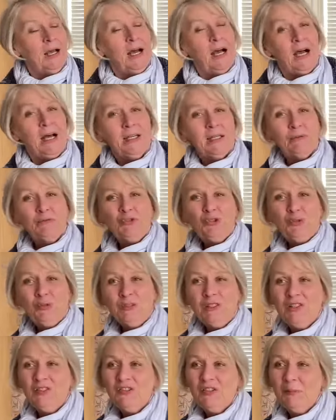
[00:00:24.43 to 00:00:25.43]
And I was talking
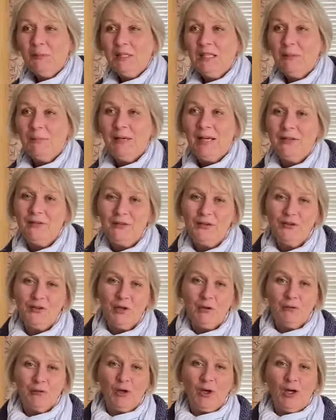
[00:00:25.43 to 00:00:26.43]
to somebody about this
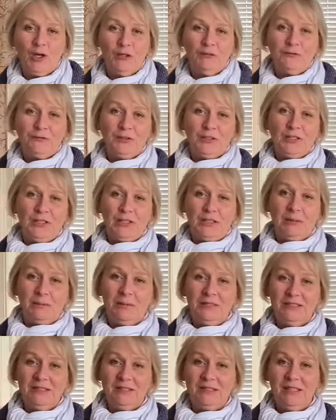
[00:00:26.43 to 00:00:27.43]
over half term
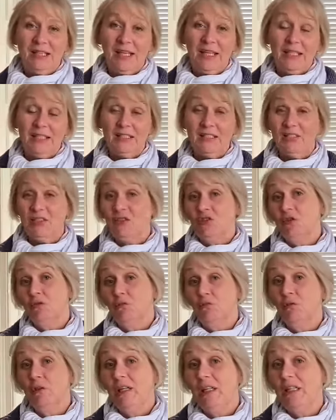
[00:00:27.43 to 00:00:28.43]
and saying this is a
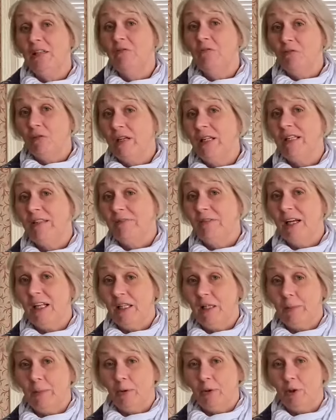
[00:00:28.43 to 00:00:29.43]
really, really
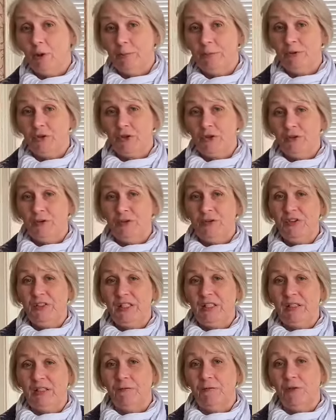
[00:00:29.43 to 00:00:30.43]
valuable
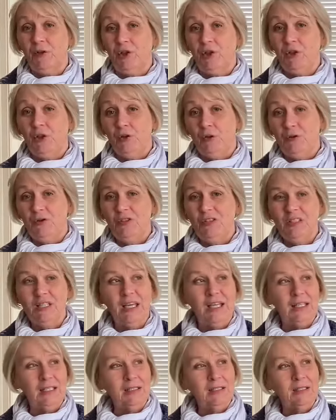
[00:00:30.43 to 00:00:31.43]
opportunity for you to
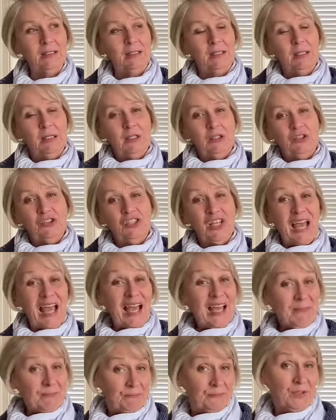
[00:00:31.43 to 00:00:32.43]
take to
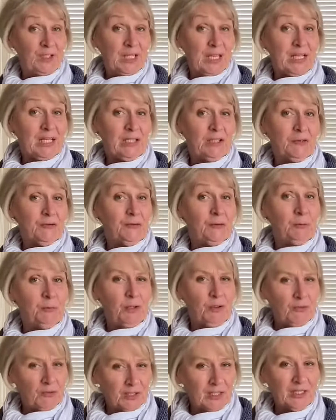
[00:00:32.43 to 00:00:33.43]
advocate for
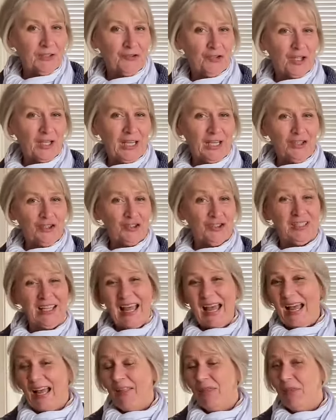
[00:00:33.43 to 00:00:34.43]
music education
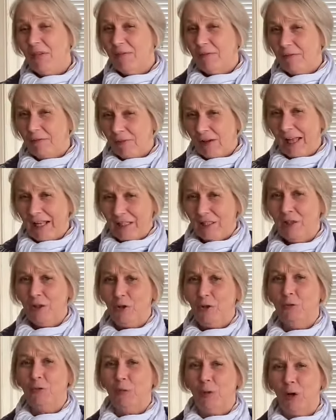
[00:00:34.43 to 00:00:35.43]
and the
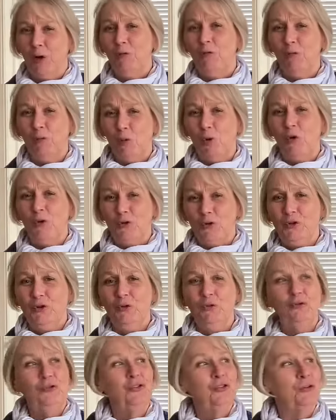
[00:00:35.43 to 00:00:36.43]
value of what
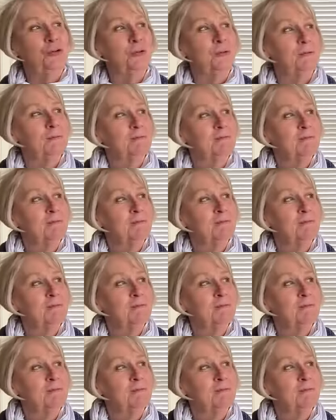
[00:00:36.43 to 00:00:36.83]
you do.